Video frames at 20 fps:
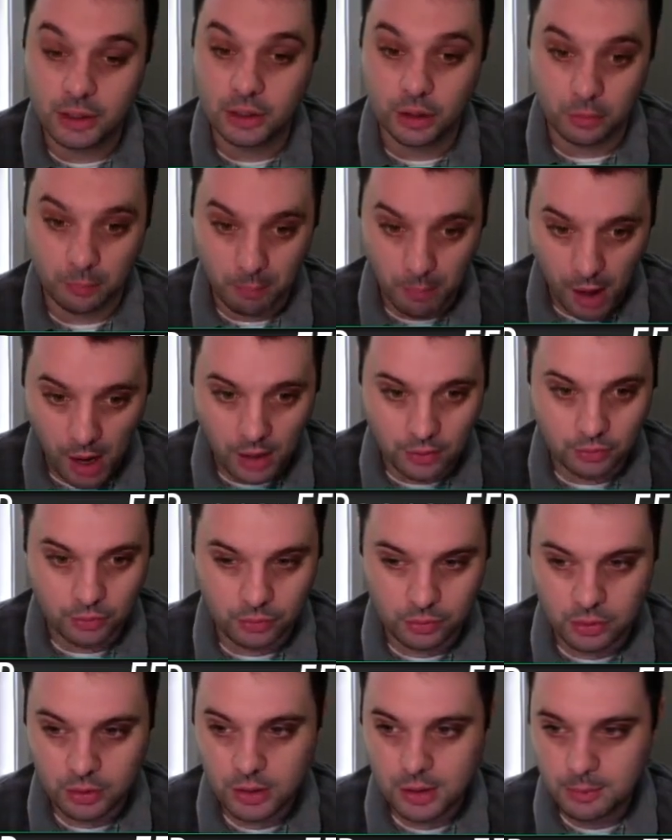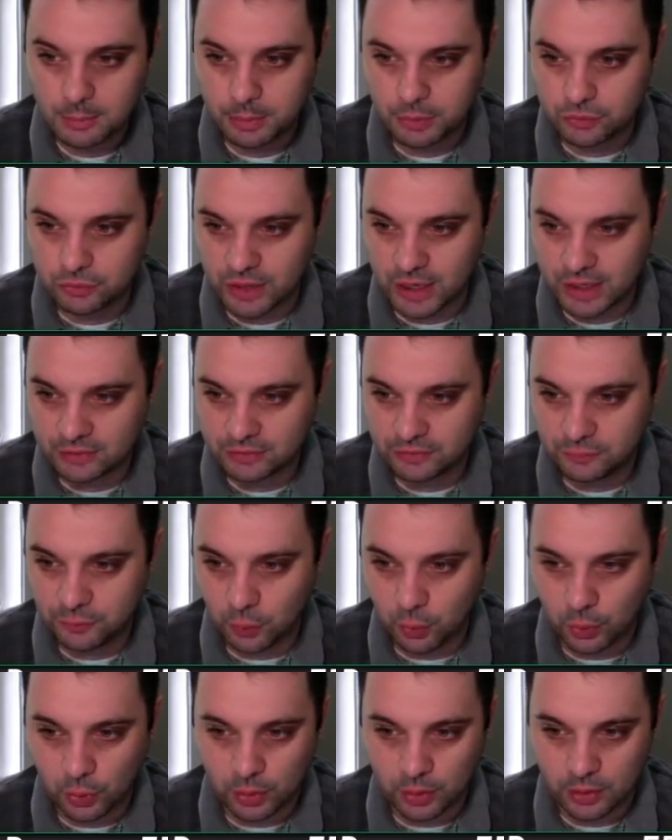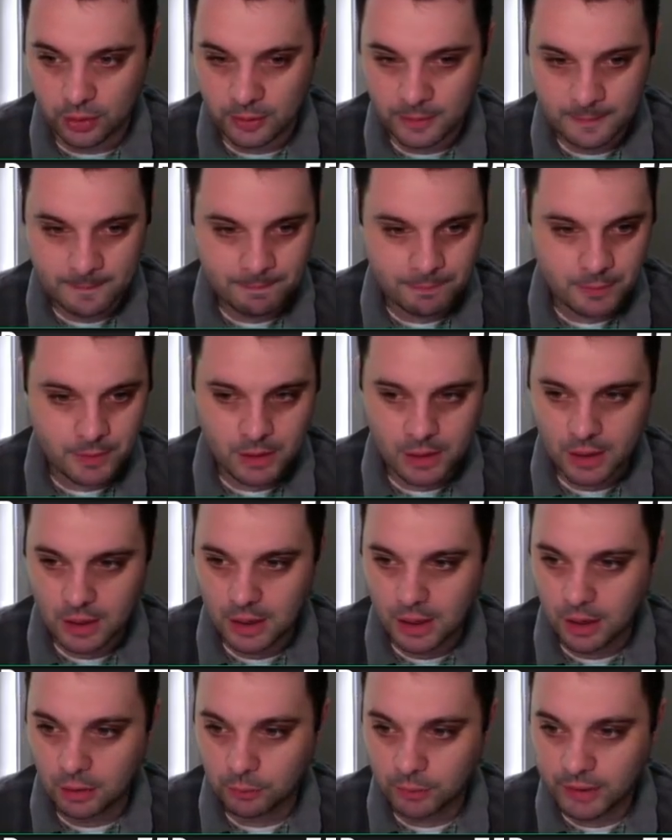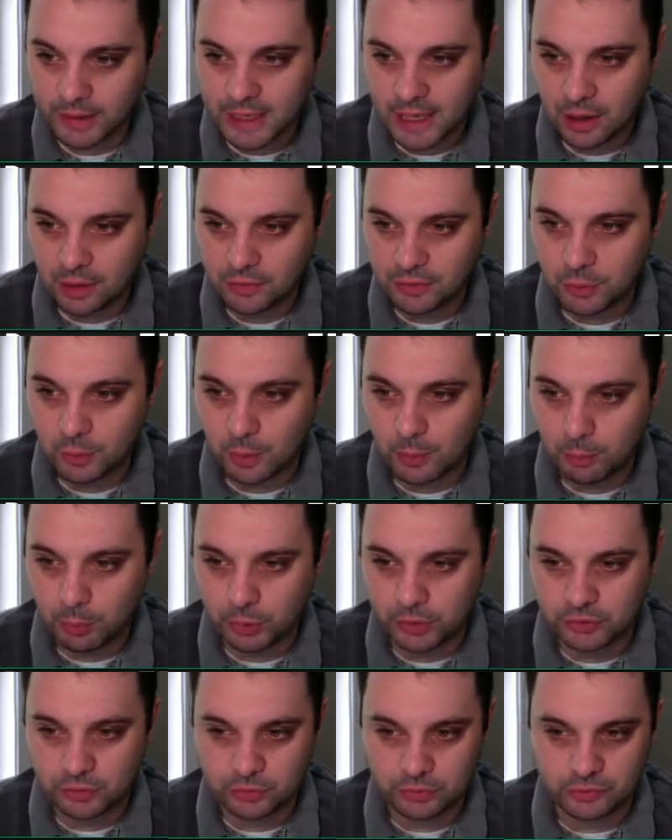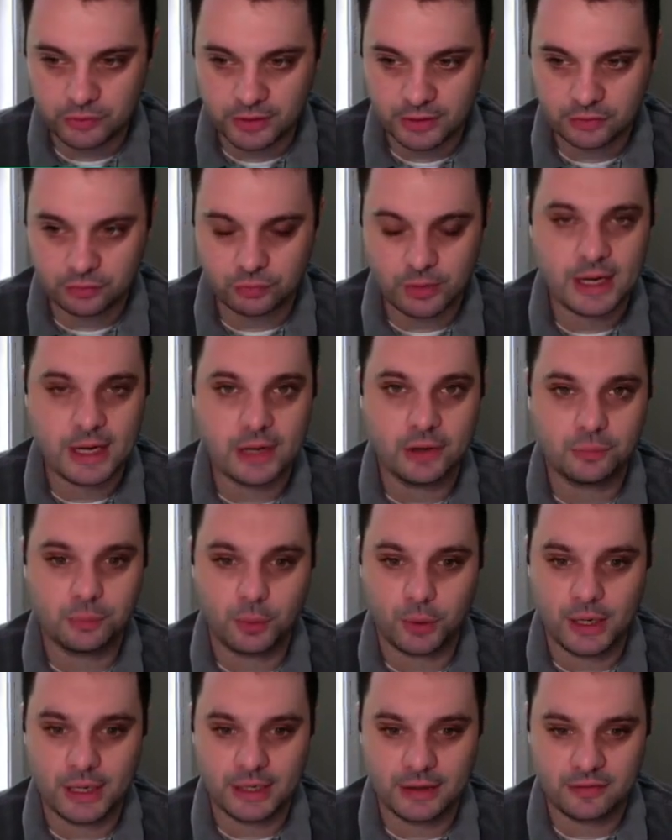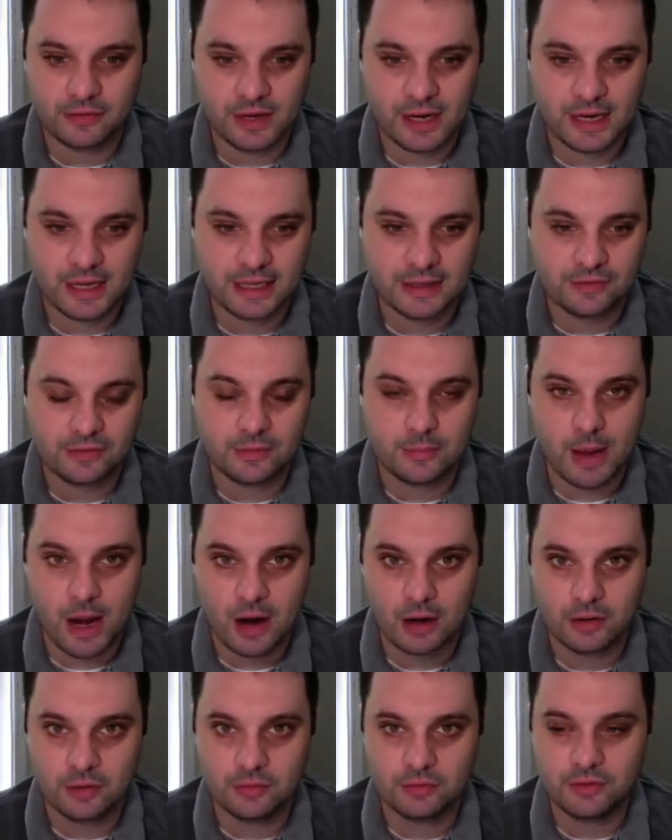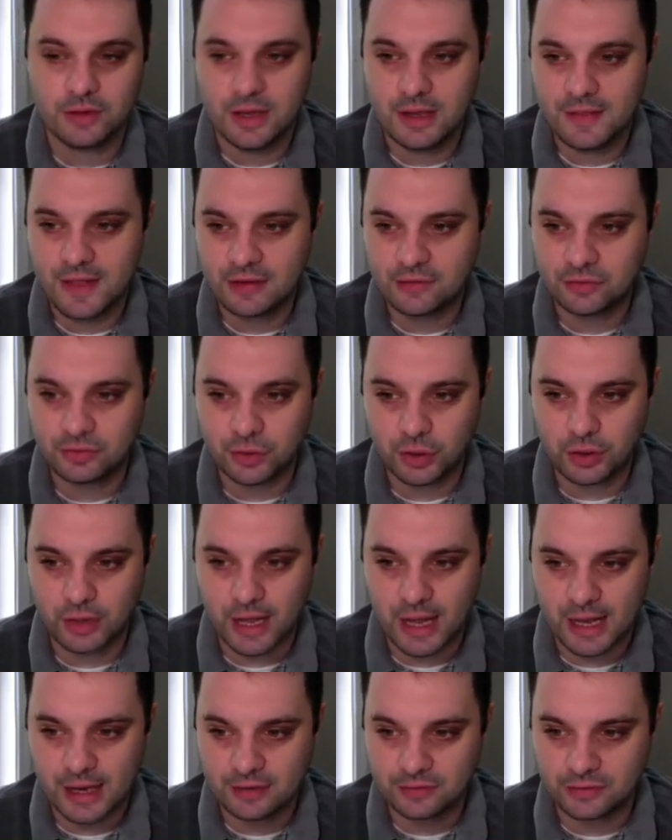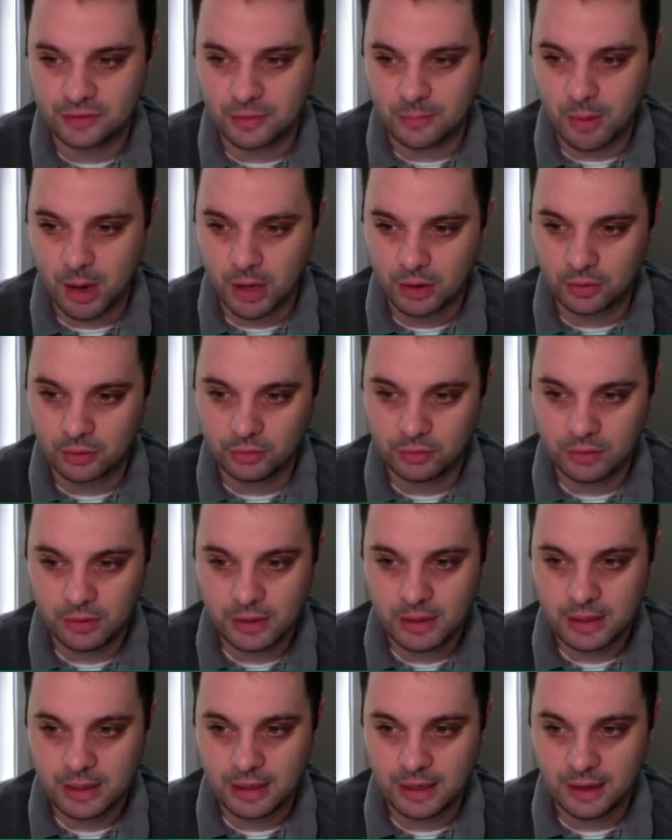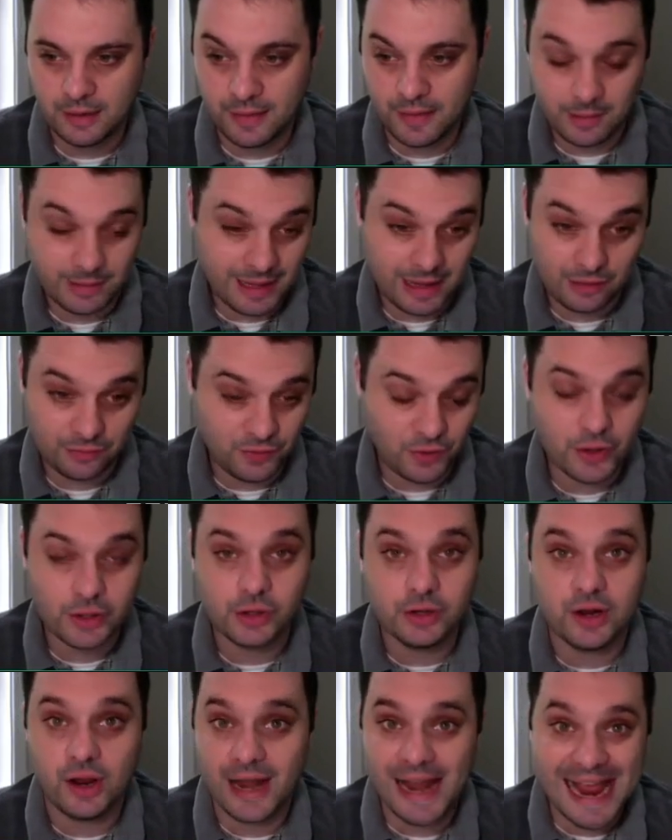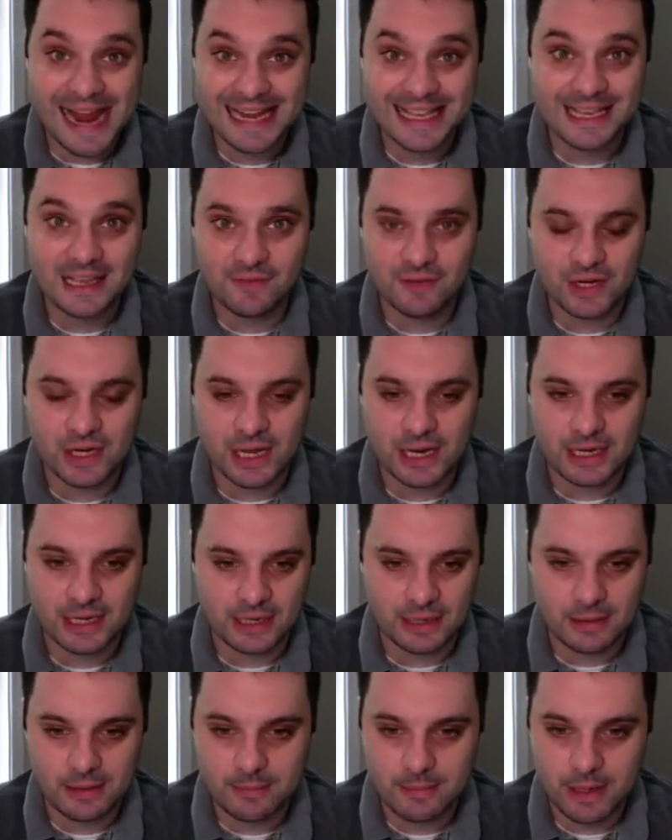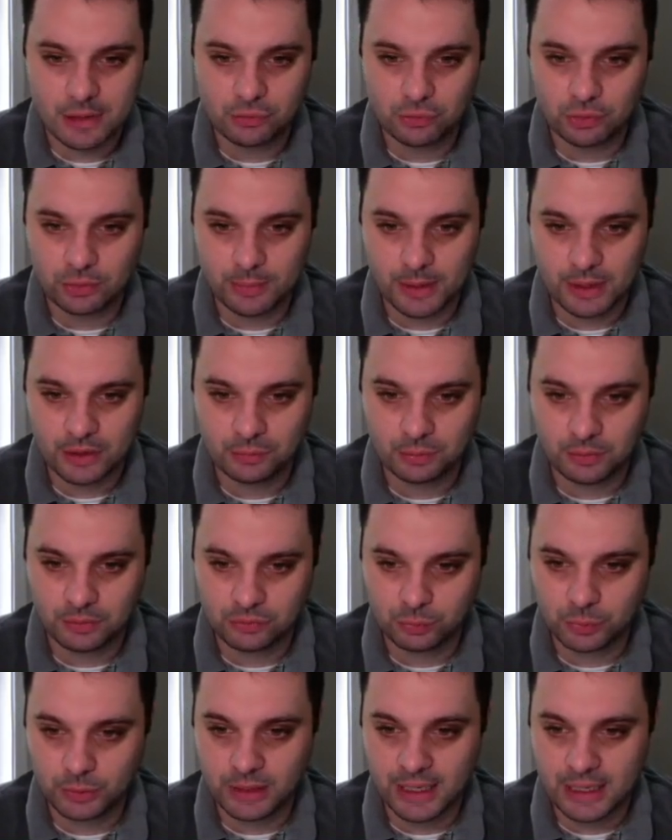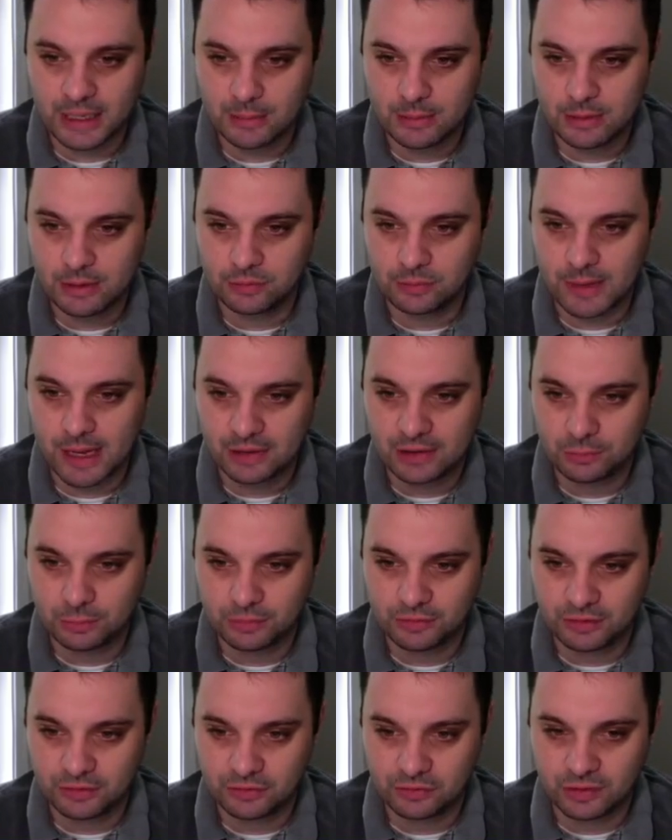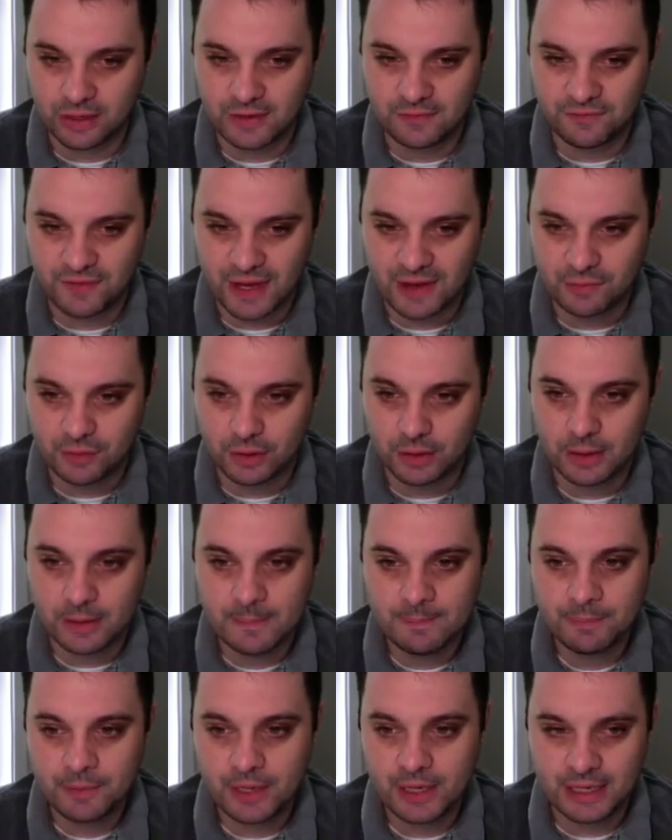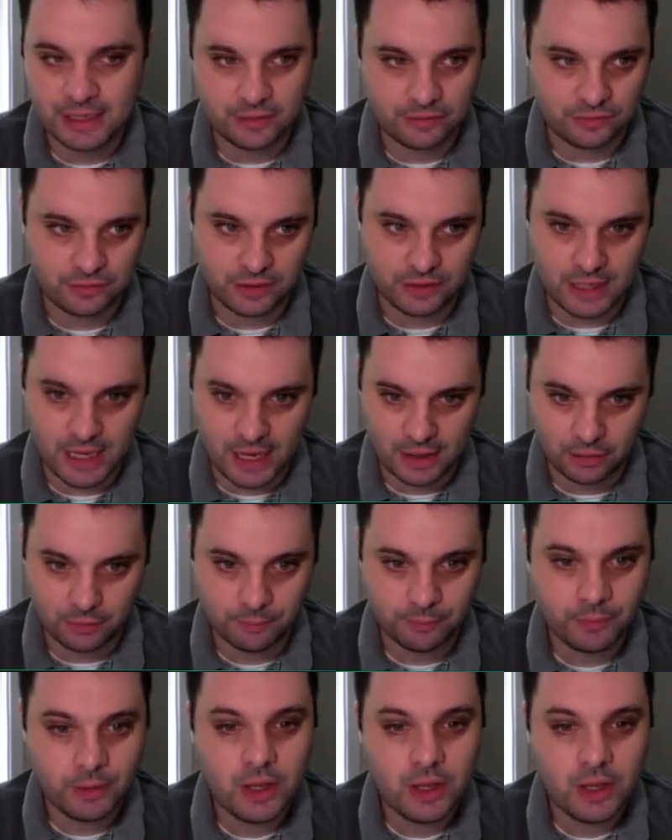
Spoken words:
in our model, projects for a really healthy 1.26 strikeouts per inning tonight against the Mariners. That's third highest in the model. That's very good on any given night in Major League Baseball. So we like him in this matchup as a slight favorite against Seattle.